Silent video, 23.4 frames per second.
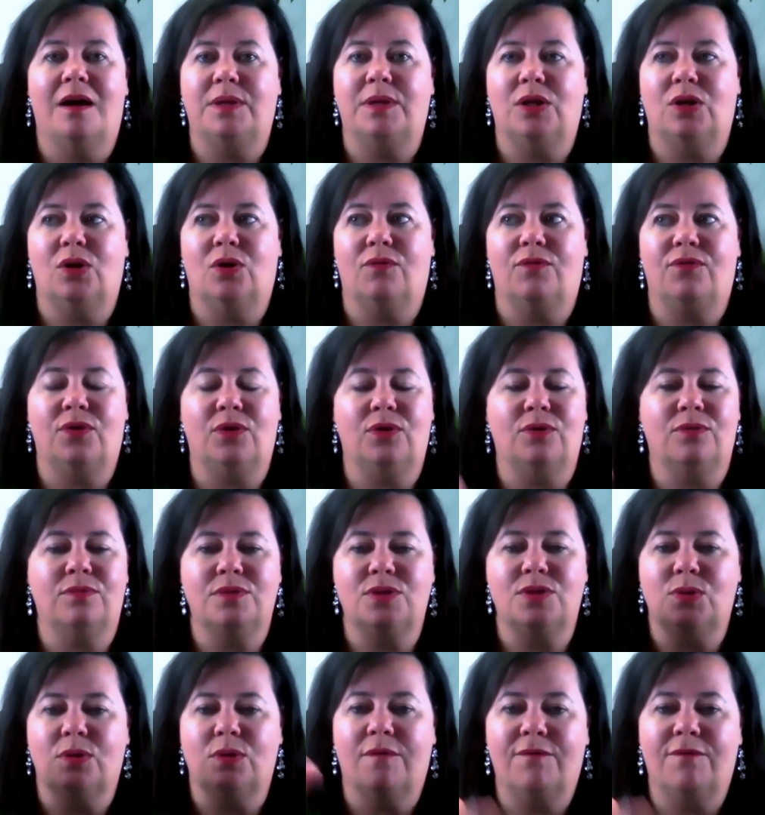you know, if you
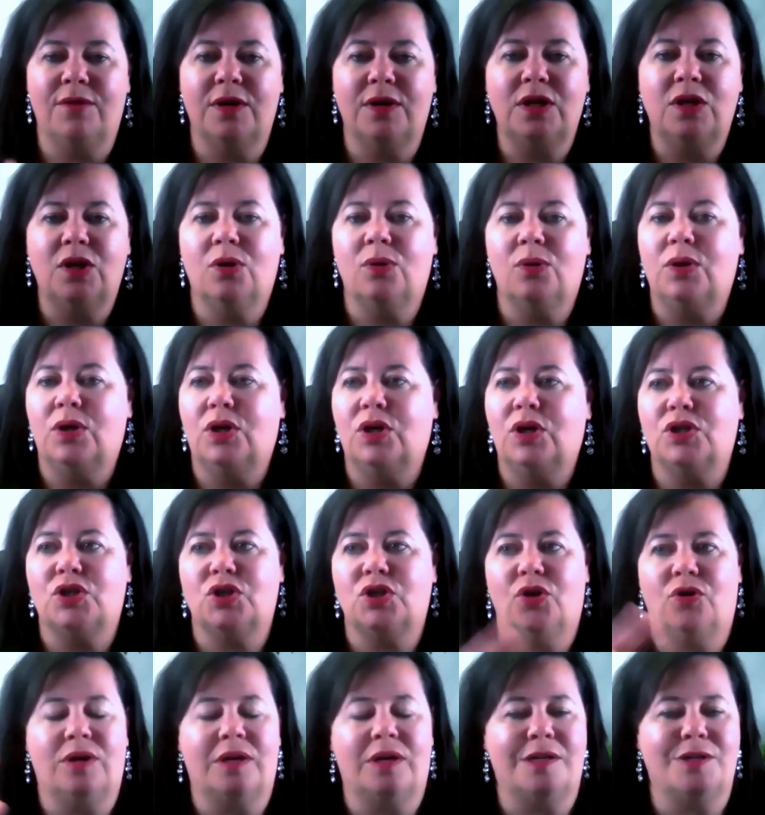do a video, you can
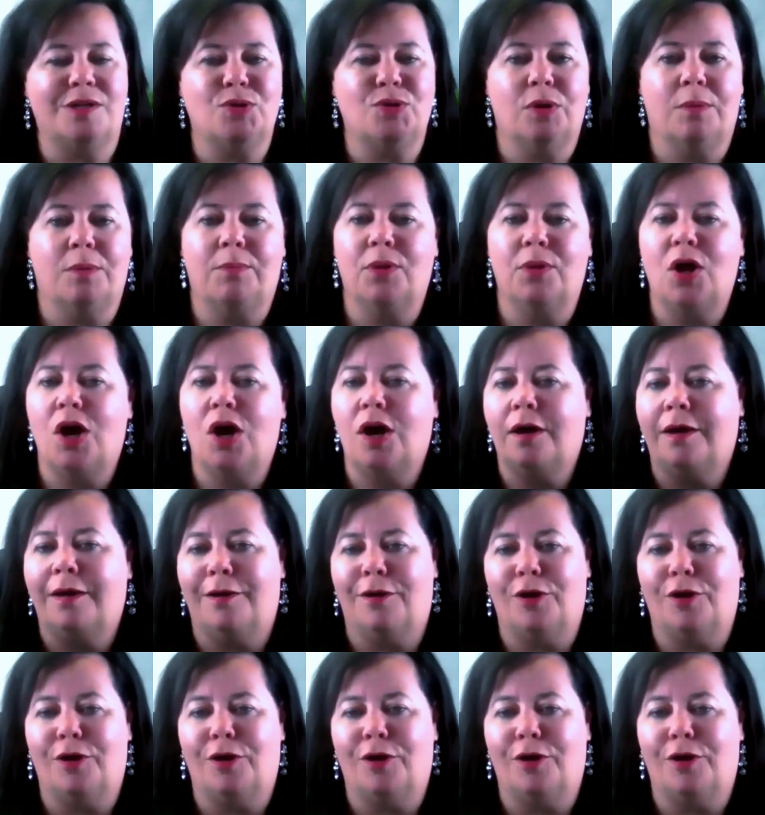turn it into a blog,